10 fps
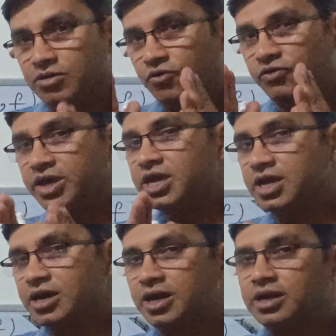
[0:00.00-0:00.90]
we
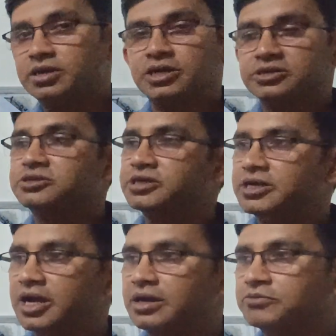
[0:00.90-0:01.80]
here
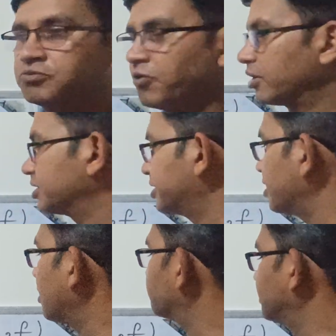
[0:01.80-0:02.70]
consider, for the
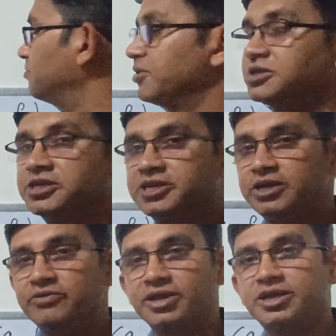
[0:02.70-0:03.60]
sake of
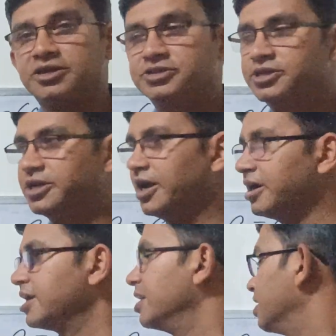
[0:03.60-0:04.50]
simplicity, will
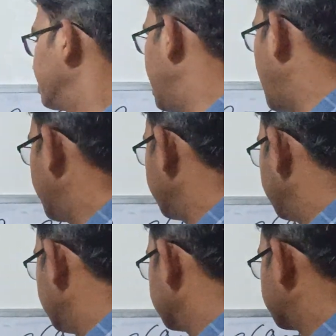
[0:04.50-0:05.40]
consider that
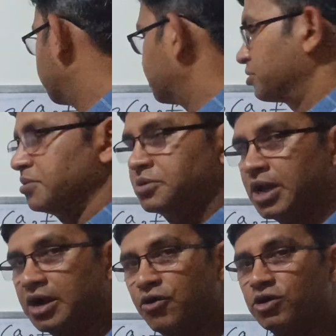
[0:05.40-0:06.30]

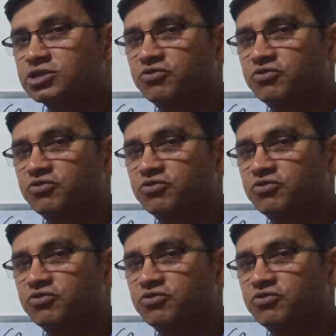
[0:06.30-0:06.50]
the cost